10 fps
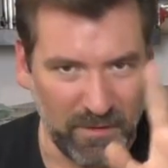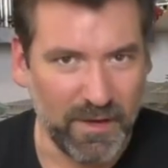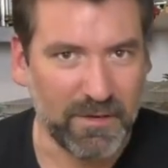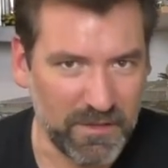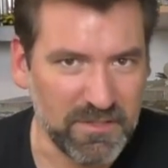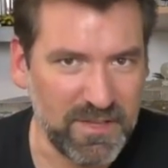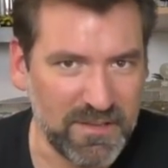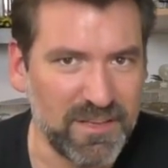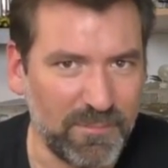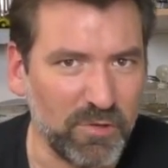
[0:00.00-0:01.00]
I got to
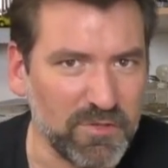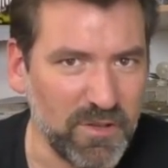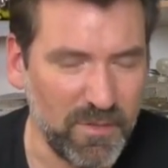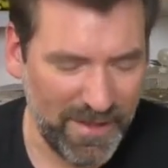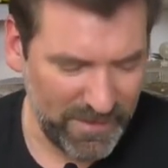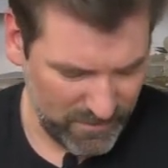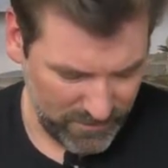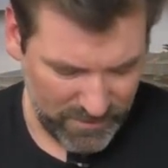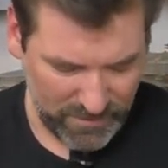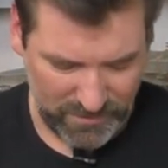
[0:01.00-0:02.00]
say some words on the belt
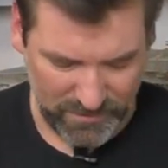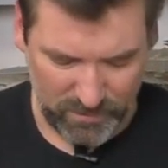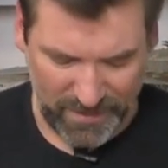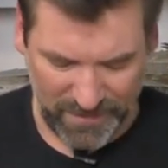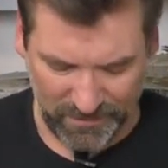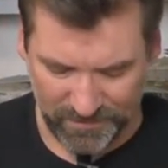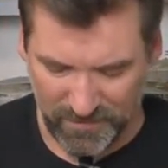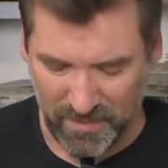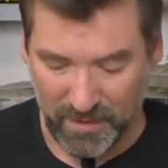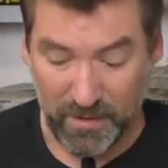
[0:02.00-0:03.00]
as well.
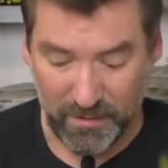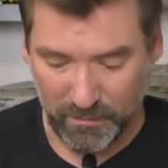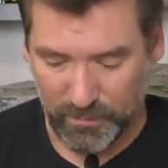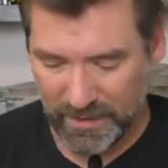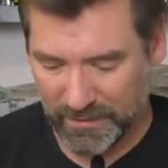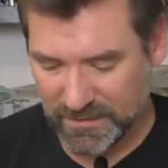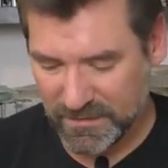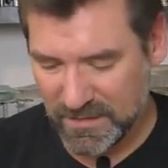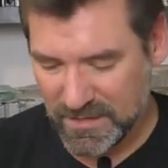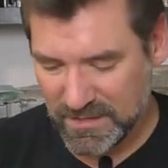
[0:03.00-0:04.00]
Well,
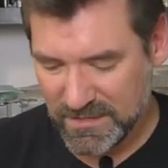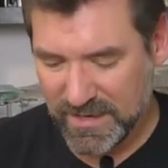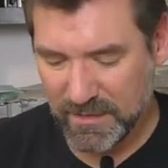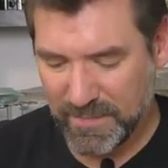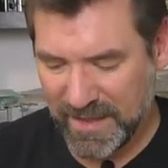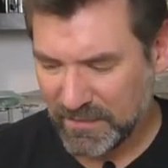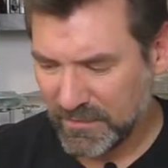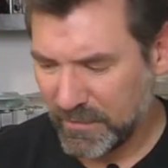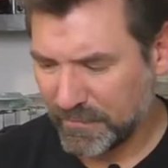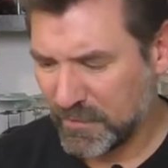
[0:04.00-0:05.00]
it's the second
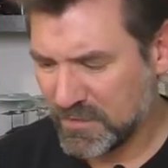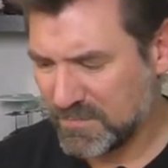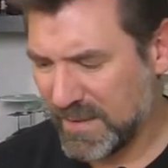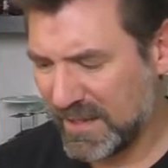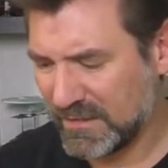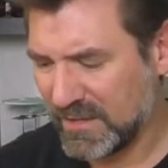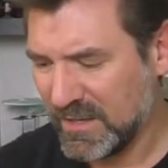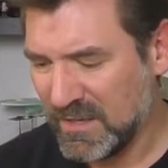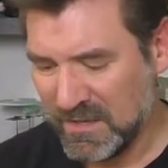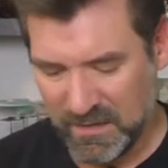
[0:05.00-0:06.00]
belt. The first belt
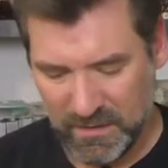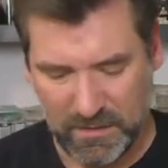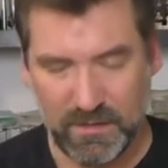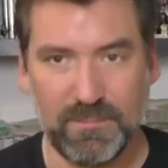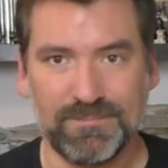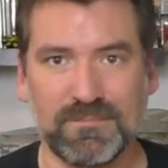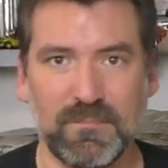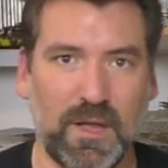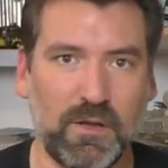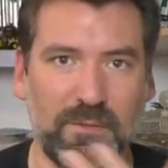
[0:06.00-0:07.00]
I
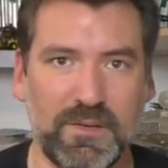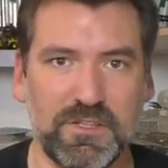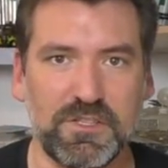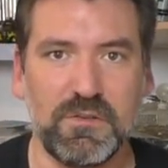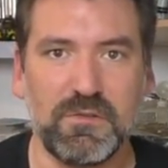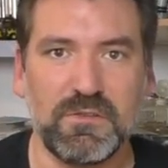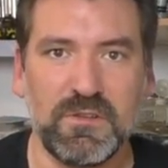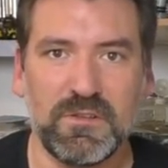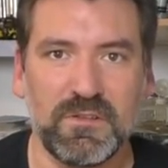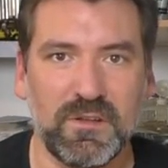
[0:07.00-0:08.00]
already
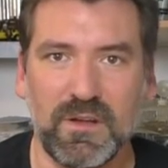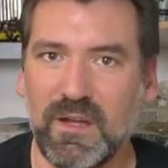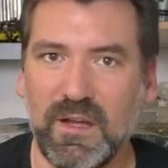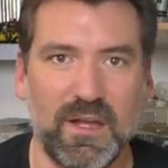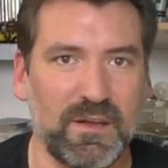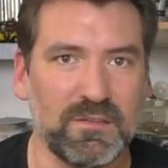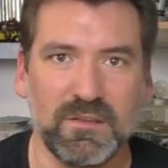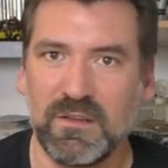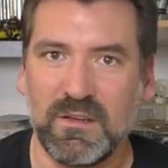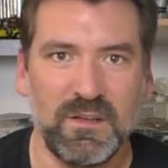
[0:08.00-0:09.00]
shown, and
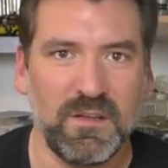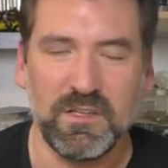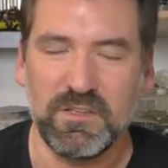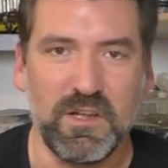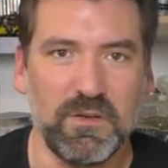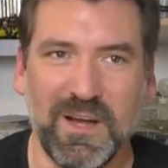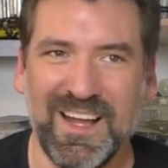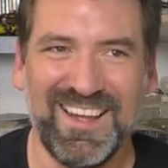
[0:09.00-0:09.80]
no.